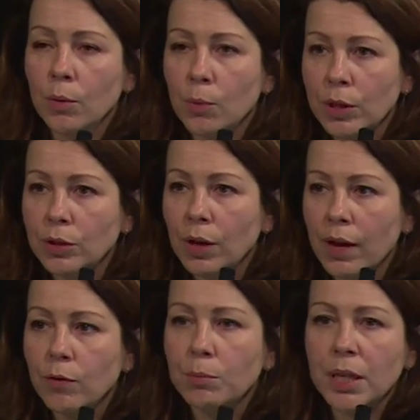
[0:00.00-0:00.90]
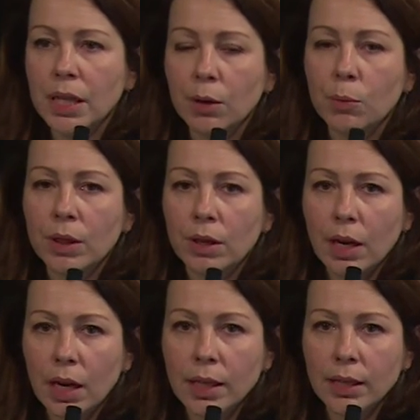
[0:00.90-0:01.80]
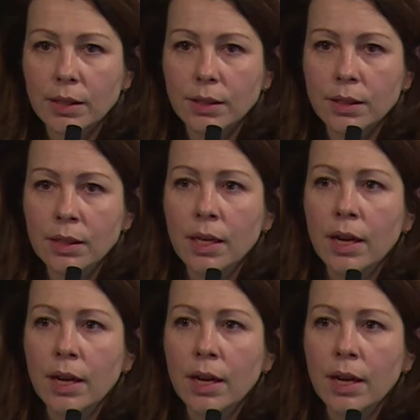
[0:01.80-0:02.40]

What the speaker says: when you have a meeting with a client,